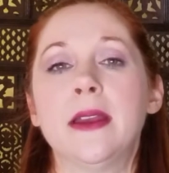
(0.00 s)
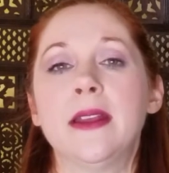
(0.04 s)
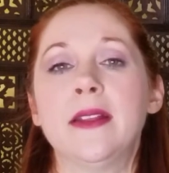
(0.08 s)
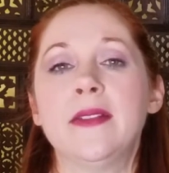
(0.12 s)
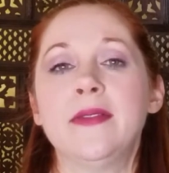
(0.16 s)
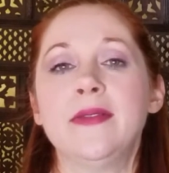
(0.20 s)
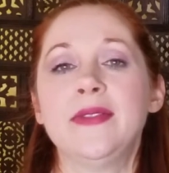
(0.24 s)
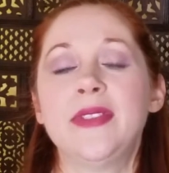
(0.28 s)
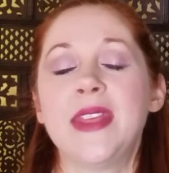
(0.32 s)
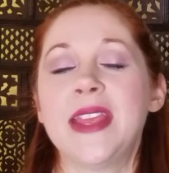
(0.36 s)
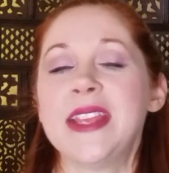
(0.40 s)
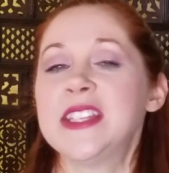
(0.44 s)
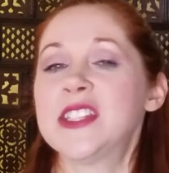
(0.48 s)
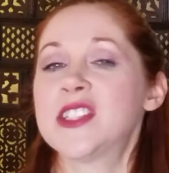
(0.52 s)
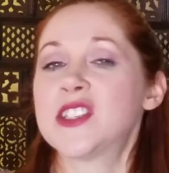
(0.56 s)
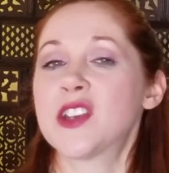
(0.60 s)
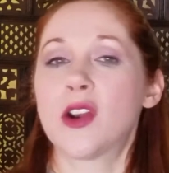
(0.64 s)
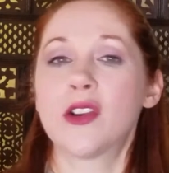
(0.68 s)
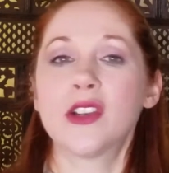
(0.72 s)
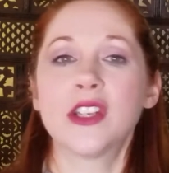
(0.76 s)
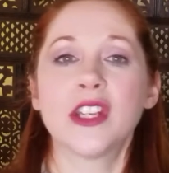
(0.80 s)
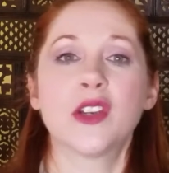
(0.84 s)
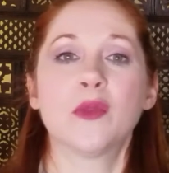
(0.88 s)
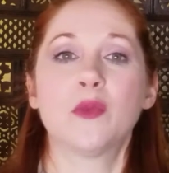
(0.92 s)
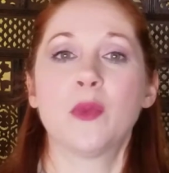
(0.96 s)
they
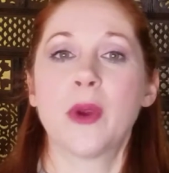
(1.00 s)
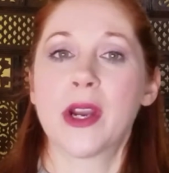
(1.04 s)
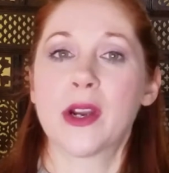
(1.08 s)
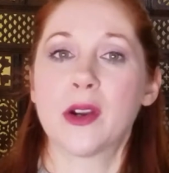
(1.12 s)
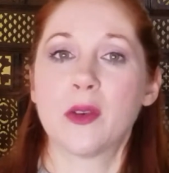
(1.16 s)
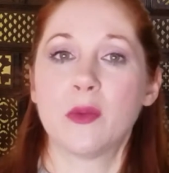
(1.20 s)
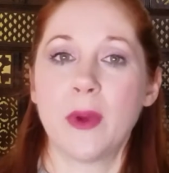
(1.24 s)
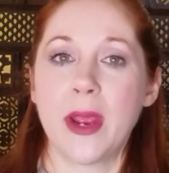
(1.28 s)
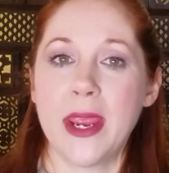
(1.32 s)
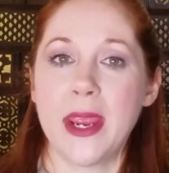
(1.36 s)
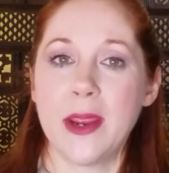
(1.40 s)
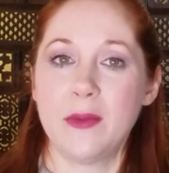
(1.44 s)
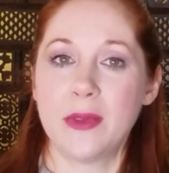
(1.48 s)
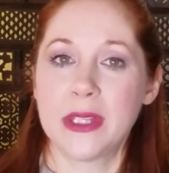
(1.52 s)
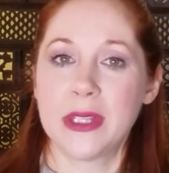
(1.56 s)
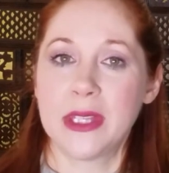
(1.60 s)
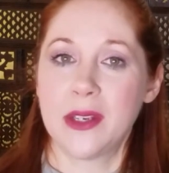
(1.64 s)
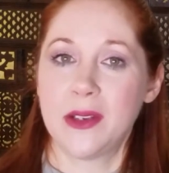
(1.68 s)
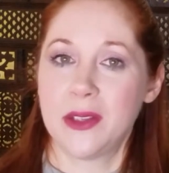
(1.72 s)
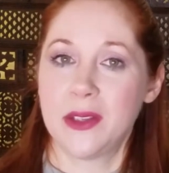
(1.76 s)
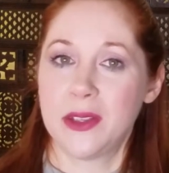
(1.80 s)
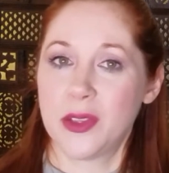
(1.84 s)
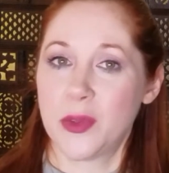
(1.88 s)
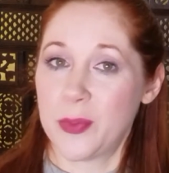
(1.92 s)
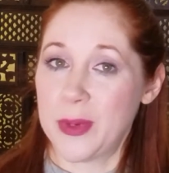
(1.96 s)
started to wear away
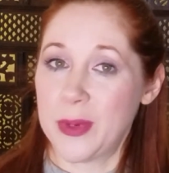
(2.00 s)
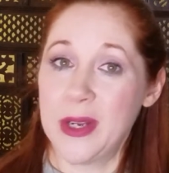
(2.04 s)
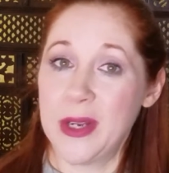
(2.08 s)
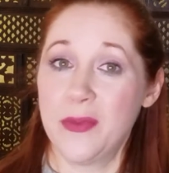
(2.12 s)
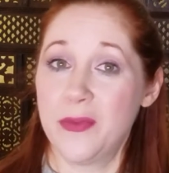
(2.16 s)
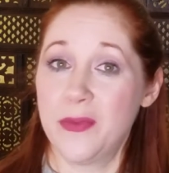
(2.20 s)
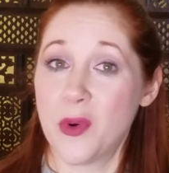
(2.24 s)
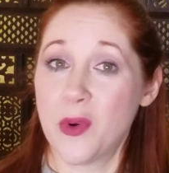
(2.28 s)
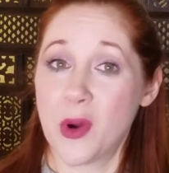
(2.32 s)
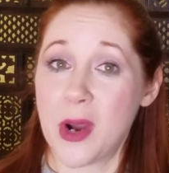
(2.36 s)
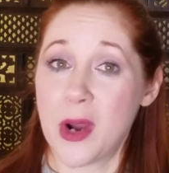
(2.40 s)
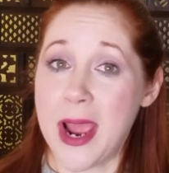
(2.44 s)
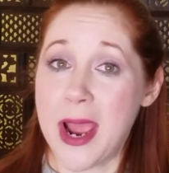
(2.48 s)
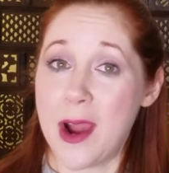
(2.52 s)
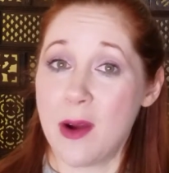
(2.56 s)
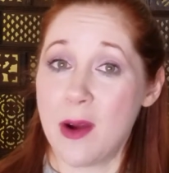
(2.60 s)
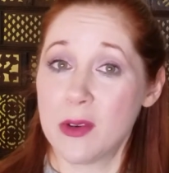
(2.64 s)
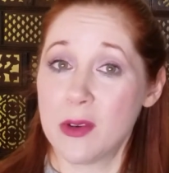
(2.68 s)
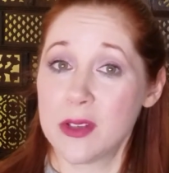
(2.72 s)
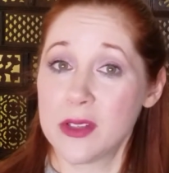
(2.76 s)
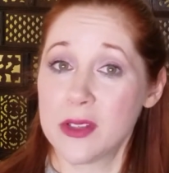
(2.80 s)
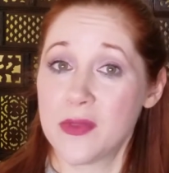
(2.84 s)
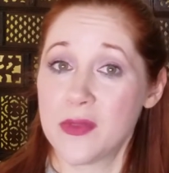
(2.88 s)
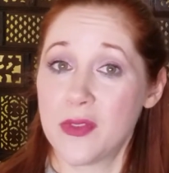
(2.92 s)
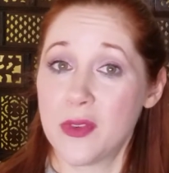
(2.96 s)
within 3 to 4
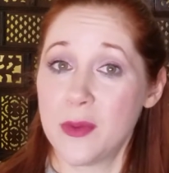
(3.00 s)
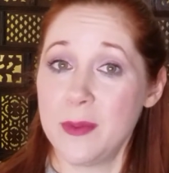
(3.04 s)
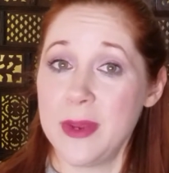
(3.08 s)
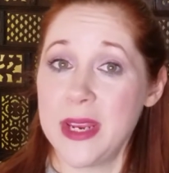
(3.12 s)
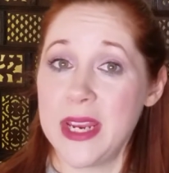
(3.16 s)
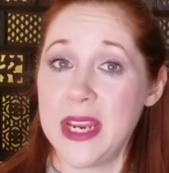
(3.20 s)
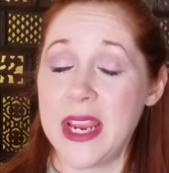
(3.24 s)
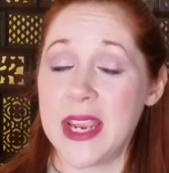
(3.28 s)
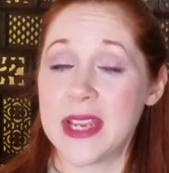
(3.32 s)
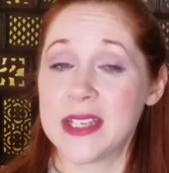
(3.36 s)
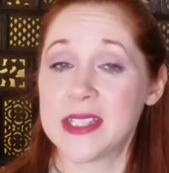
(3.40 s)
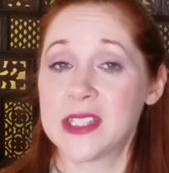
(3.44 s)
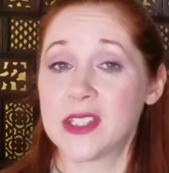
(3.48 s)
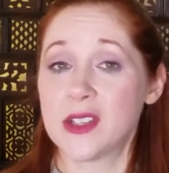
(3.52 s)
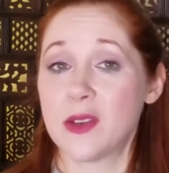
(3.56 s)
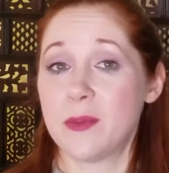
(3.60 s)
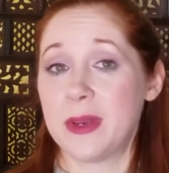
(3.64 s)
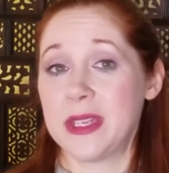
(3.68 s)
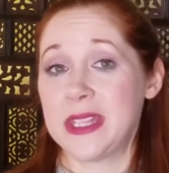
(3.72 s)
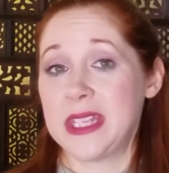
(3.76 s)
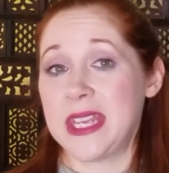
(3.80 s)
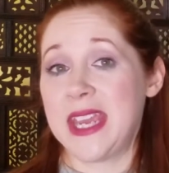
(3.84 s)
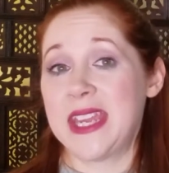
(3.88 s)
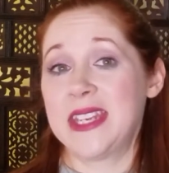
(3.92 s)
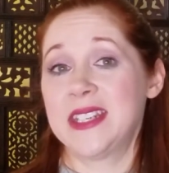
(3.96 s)
hours for me, and so
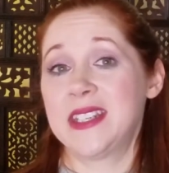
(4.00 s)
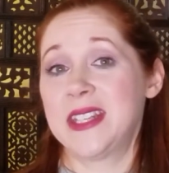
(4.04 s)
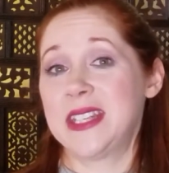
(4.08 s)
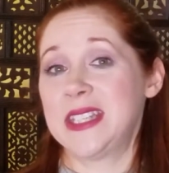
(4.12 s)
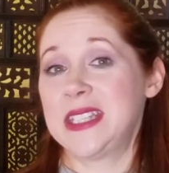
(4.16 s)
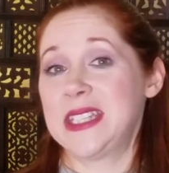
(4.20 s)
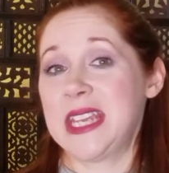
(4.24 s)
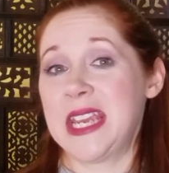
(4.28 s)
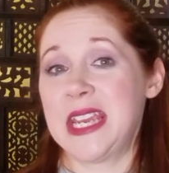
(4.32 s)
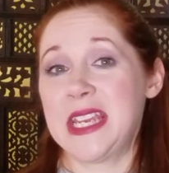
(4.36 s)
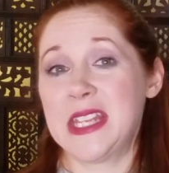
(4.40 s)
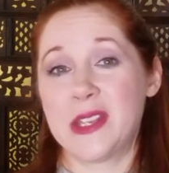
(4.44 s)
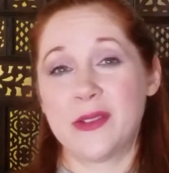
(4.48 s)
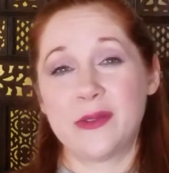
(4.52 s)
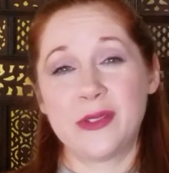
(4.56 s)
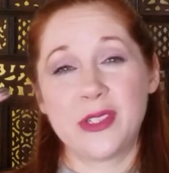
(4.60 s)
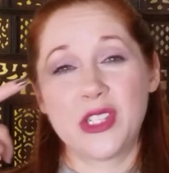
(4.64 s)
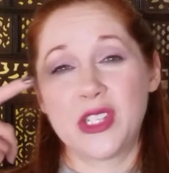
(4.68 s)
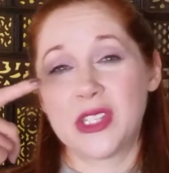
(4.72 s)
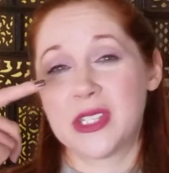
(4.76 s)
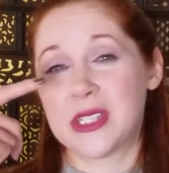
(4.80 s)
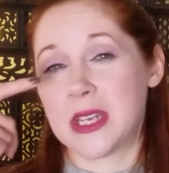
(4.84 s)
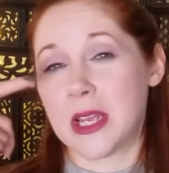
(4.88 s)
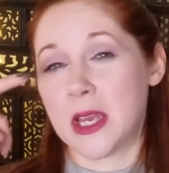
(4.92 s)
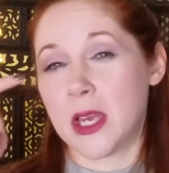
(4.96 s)
by the end of the day there was
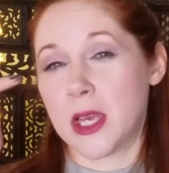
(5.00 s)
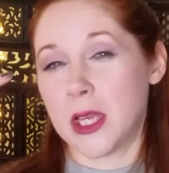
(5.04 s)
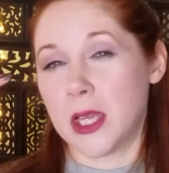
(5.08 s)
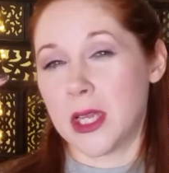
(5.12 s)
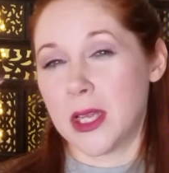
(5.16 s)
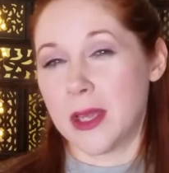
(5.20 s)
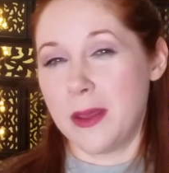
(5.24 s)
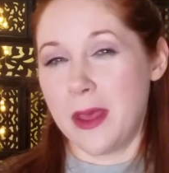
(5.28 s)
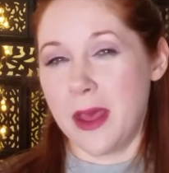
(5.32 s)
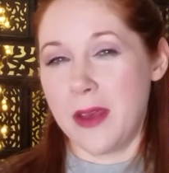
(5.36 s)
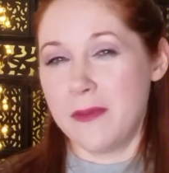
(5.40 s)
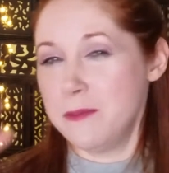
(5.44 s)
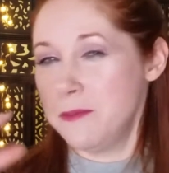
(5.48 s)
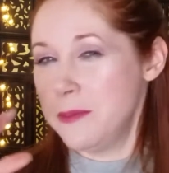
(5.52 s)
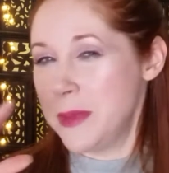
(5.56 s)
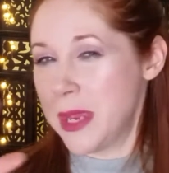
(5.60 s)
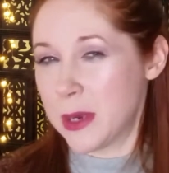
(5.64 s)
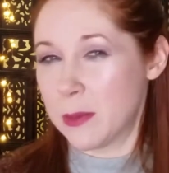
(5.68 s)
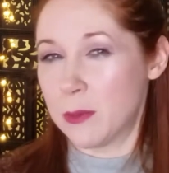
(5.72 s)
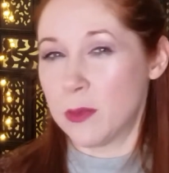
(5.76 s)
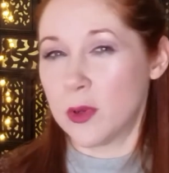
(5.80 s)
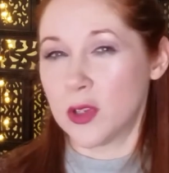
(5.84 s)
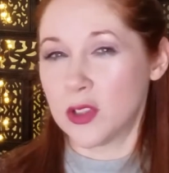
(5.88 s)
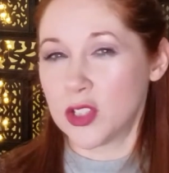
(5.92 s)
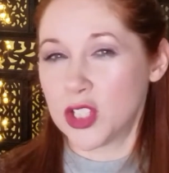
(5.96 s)
just
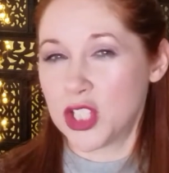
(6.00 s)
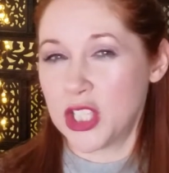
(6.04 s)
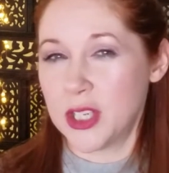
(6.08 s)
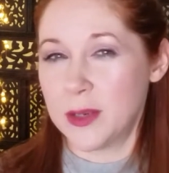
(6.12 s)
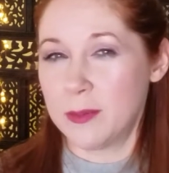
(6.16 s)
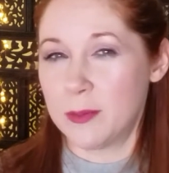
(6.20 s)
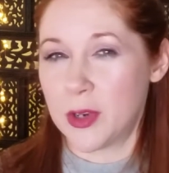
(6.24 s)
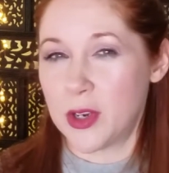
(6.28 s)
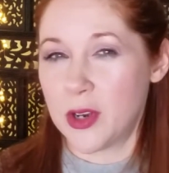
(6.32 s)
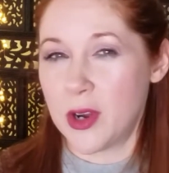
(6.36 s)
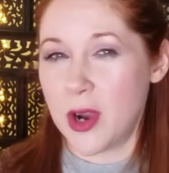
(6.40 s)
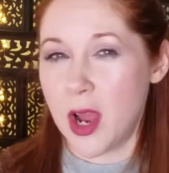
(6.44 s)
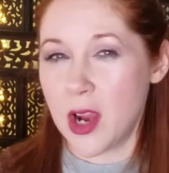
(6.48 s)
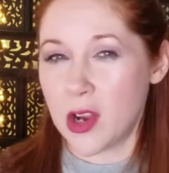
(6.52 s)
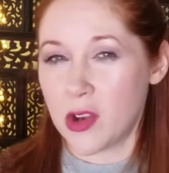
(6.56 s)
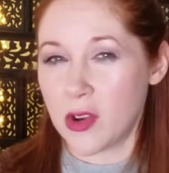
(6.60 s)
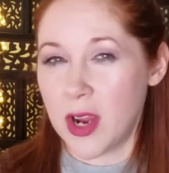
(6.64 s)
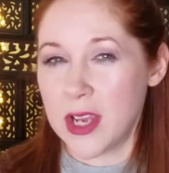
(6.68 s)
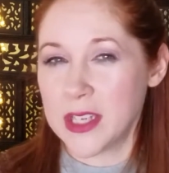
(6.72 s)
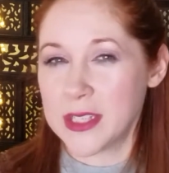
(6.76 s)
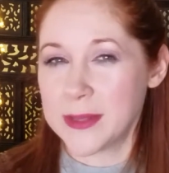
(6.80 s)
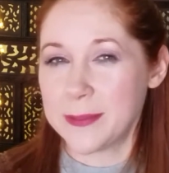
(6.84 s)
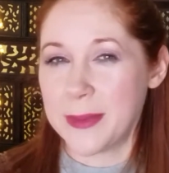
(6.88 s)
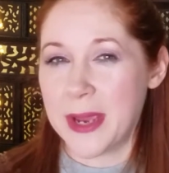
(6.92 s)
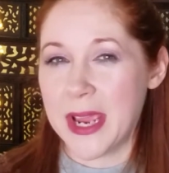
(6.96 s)
minimal shimmer
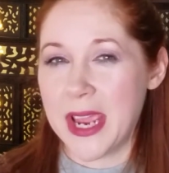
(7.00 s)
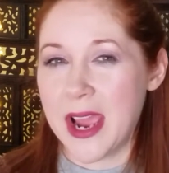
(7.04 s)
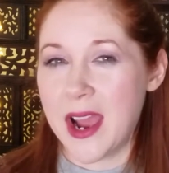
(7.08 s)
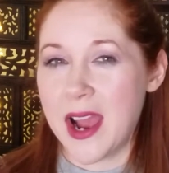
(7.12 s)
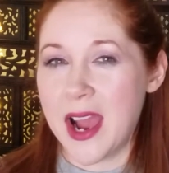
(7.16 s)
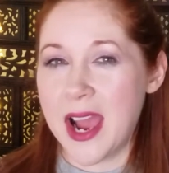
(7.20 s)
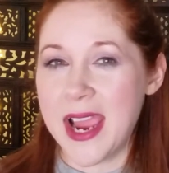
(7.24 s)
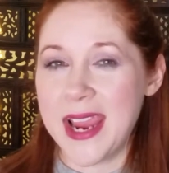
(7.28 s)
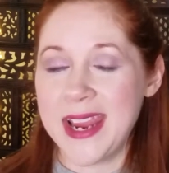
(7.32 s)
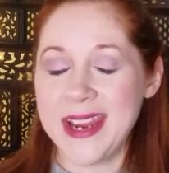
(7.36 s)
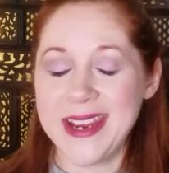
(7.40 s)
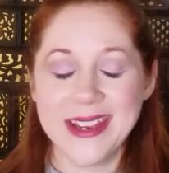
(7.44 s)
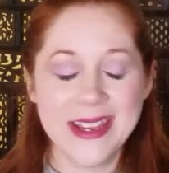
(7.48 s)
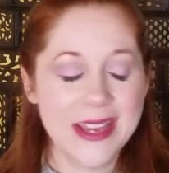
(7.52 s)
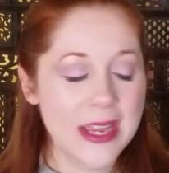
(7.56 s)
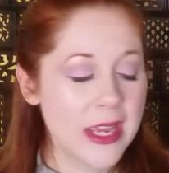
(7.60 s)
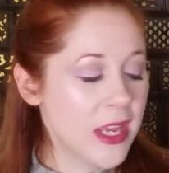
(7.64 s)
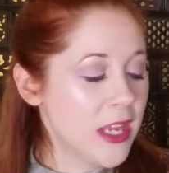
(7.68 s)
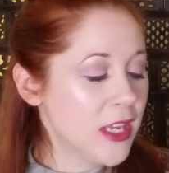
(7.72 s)
across my eye.